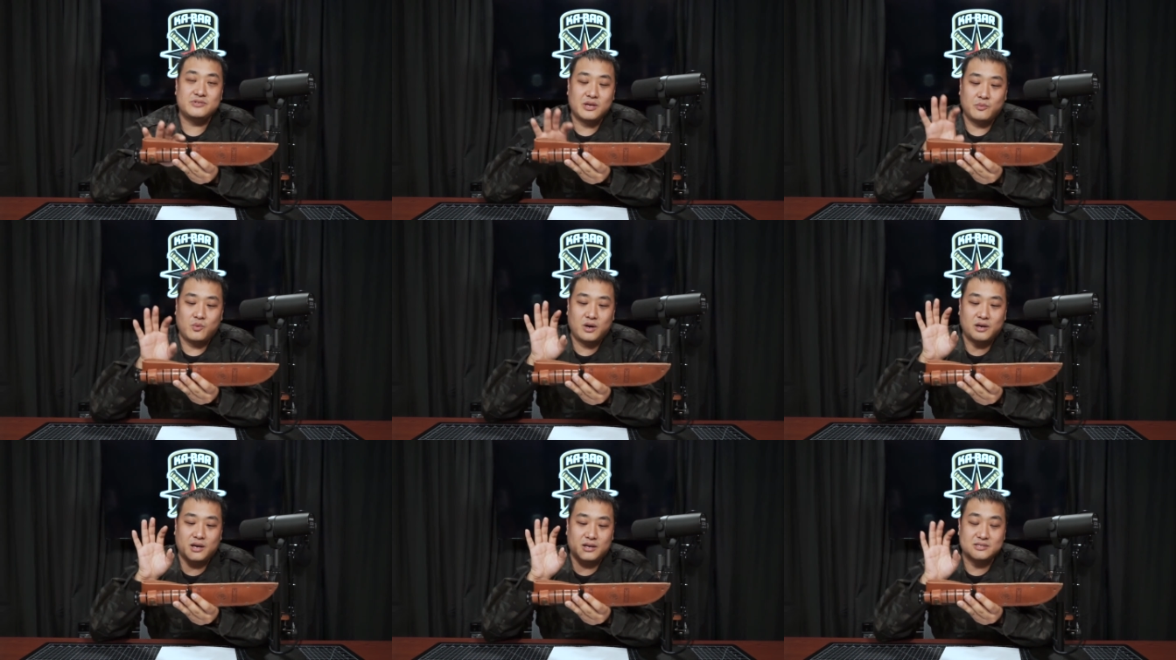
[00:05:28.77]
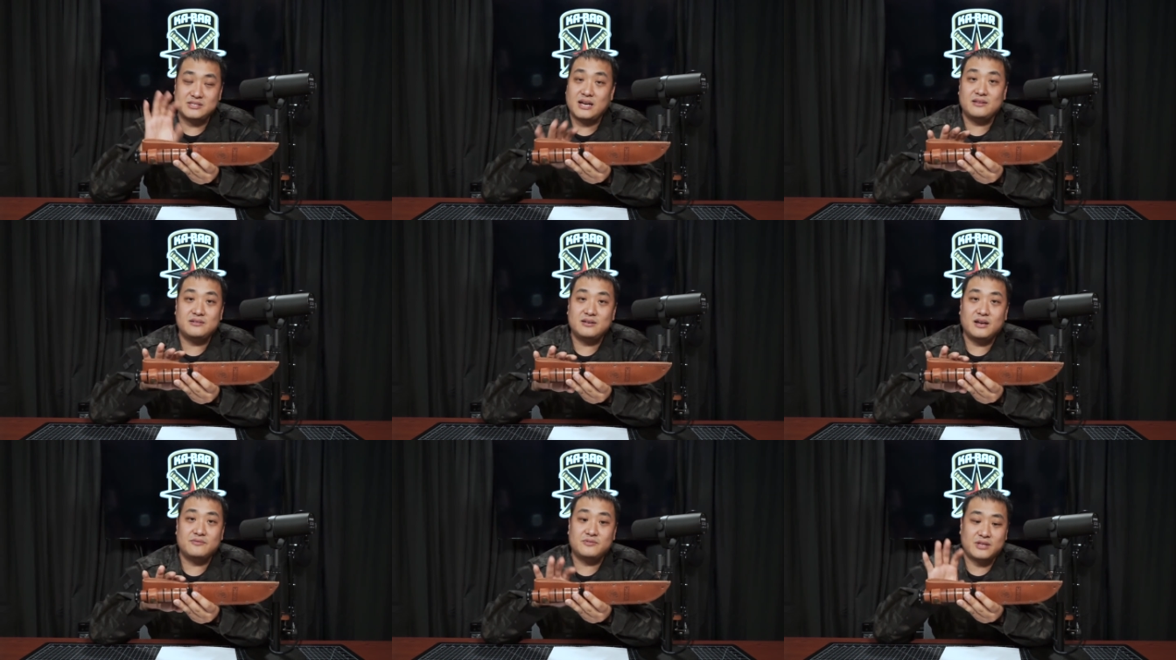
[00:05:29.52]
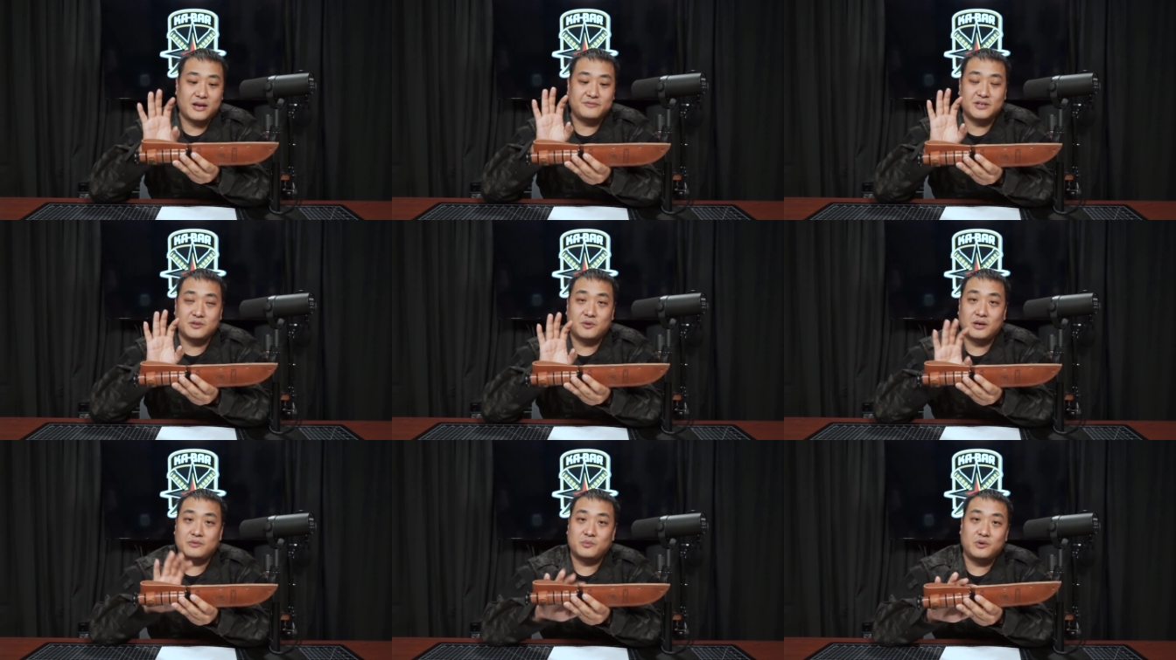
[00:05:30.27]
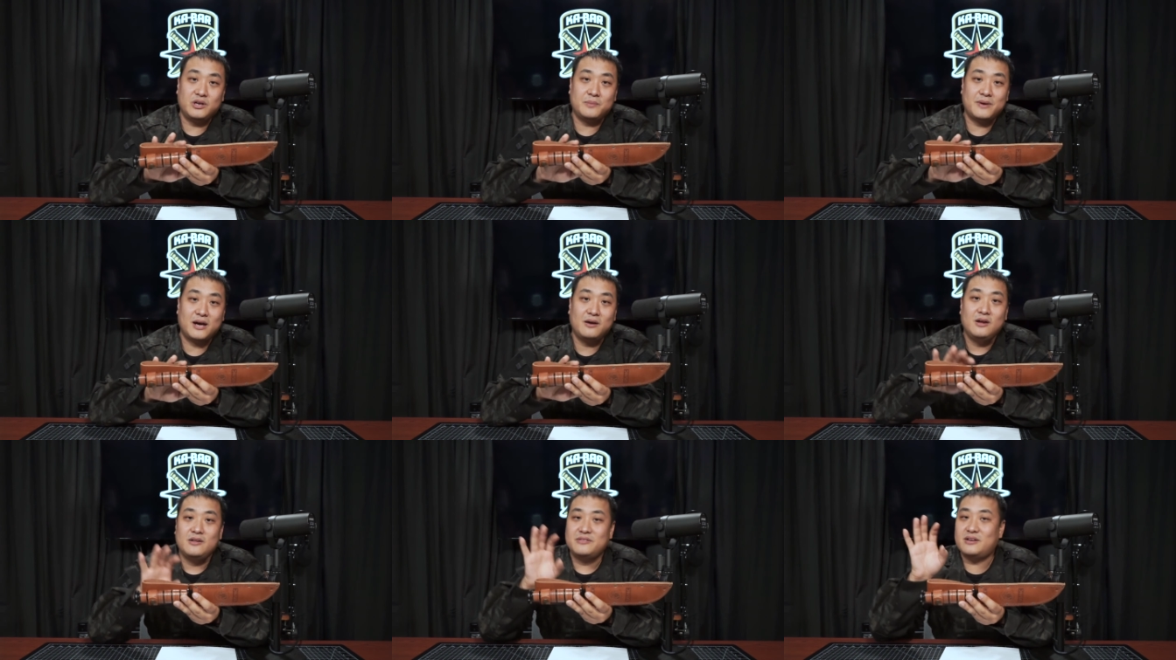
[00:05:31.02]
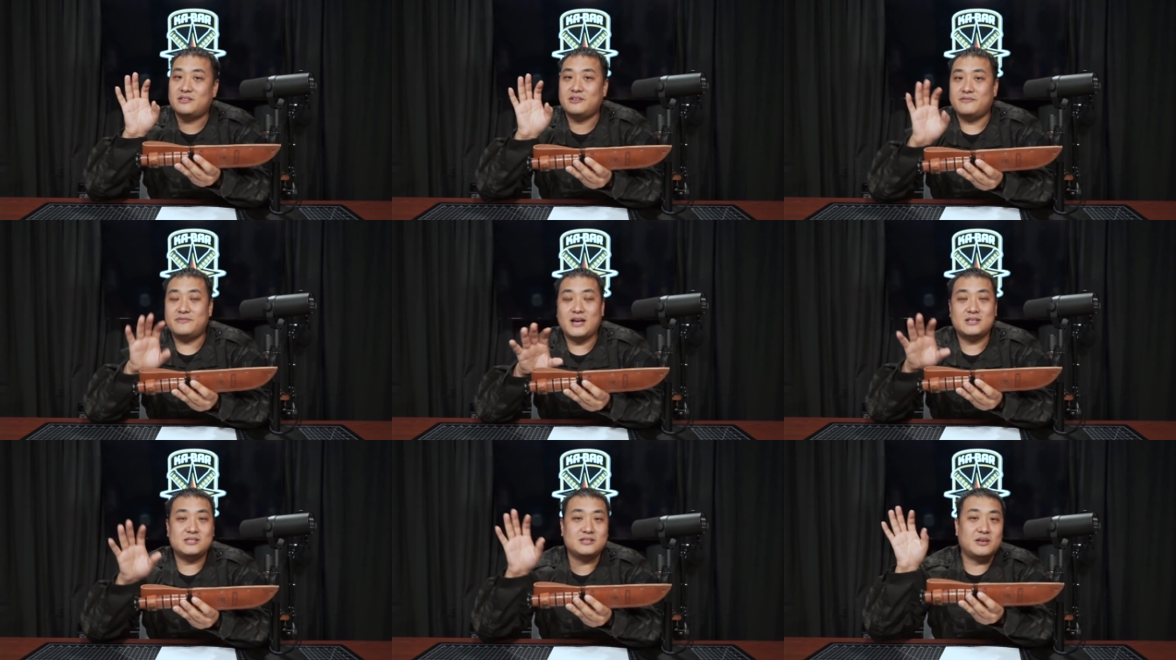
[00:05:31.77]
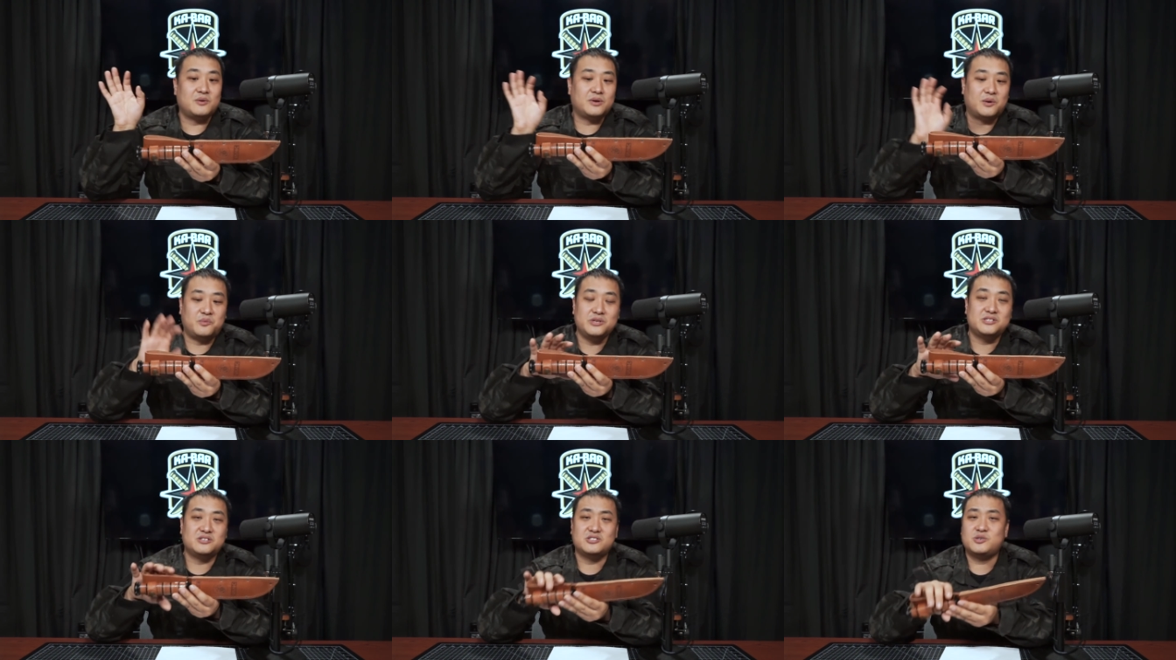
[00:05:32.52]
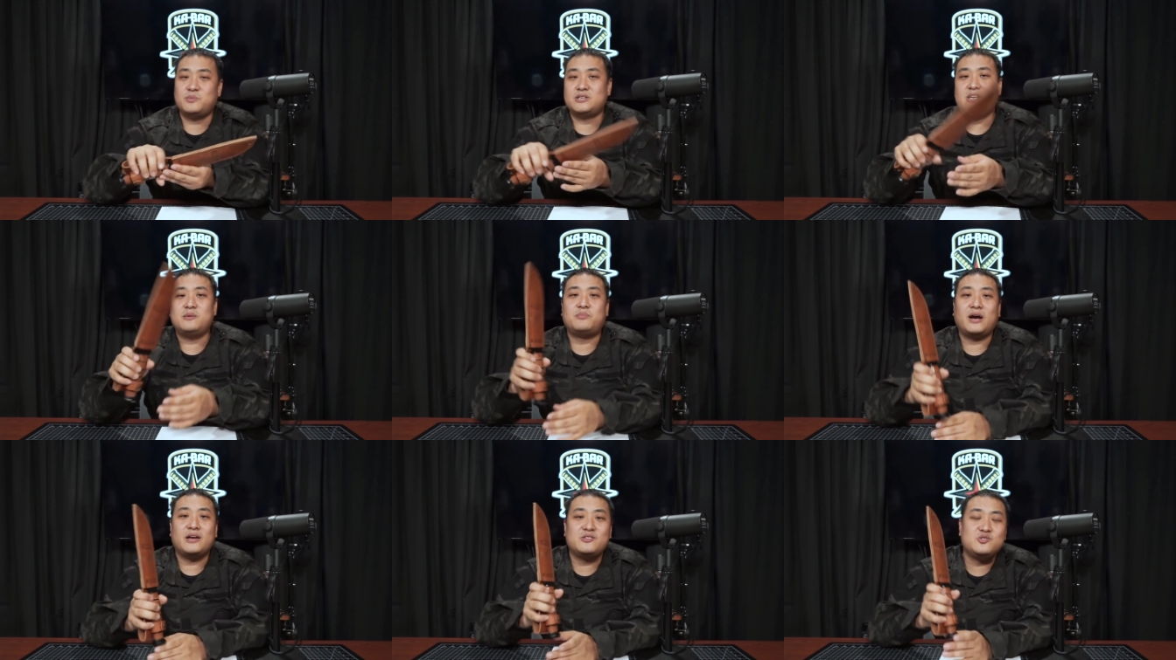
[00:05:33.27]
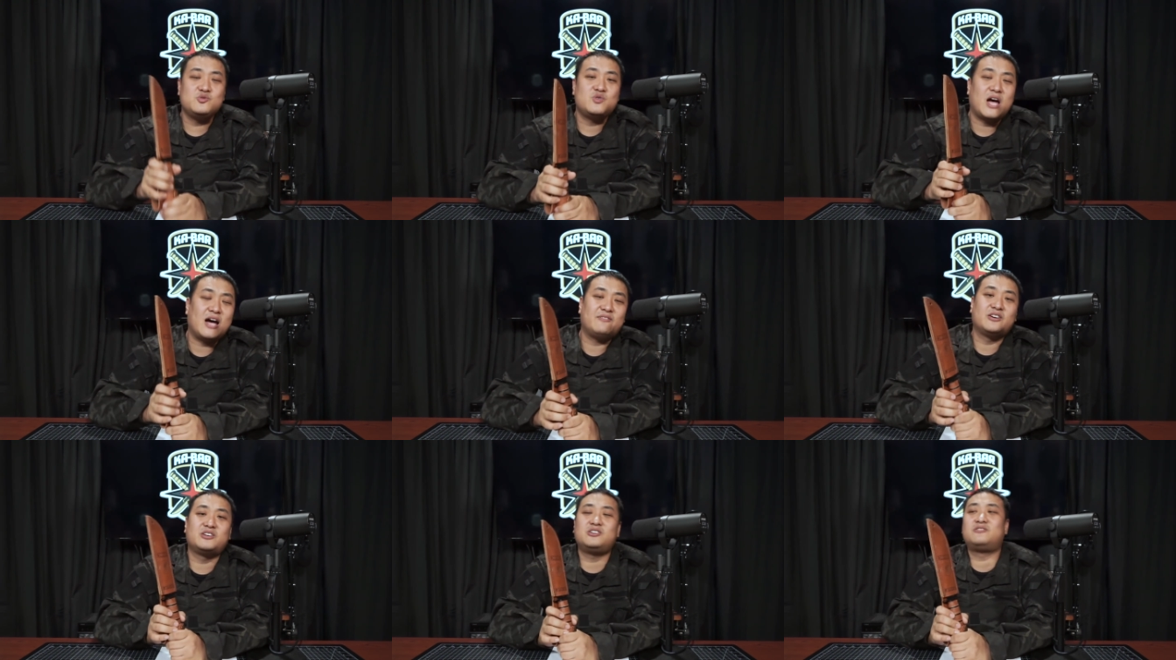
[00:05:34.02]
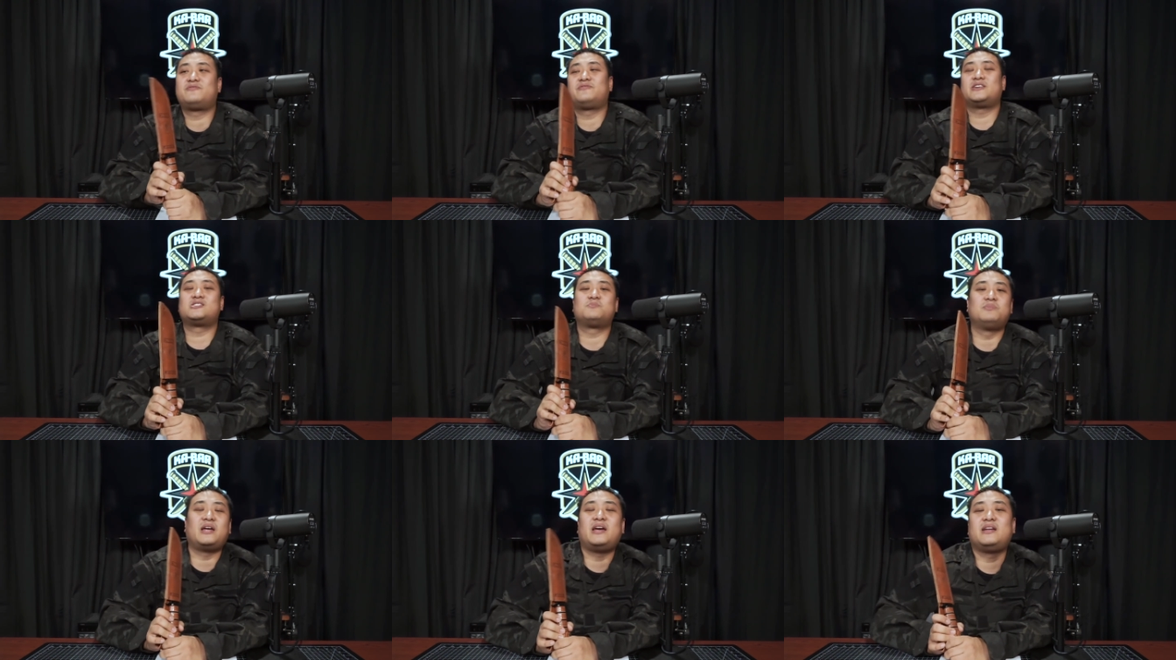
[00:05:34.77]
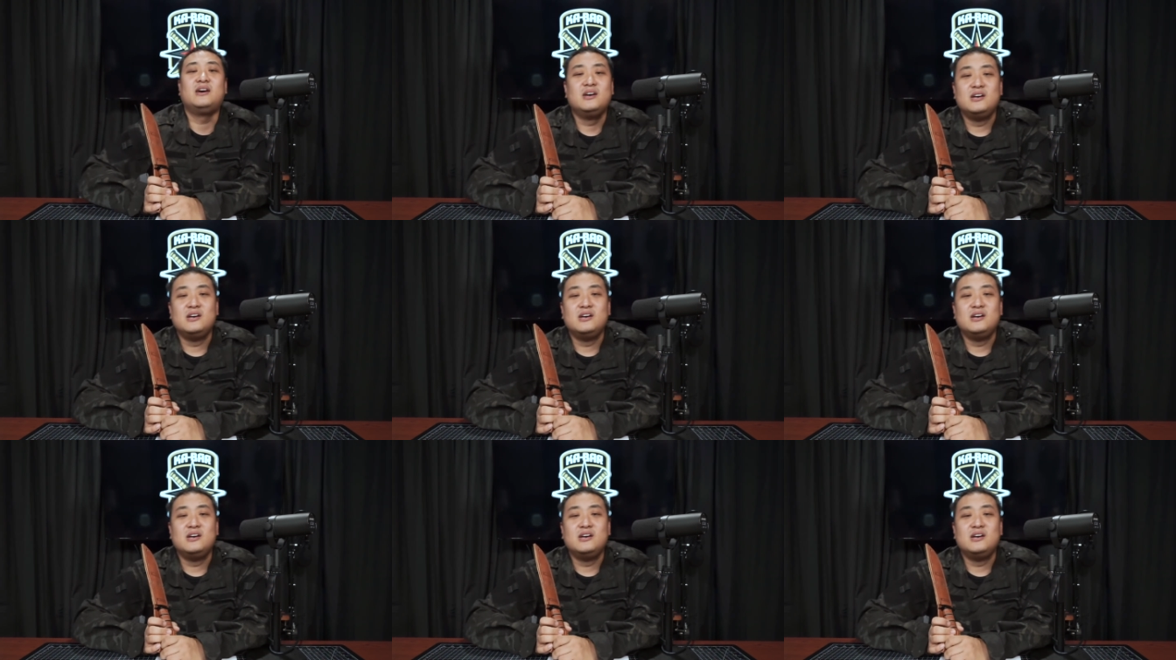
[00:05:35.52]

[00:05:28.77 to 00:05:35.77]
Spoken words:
They want a standard knife they don't have to worry about, nothing fancy. They don't want to research so much. Hey, Brian, do you have a good fixed blade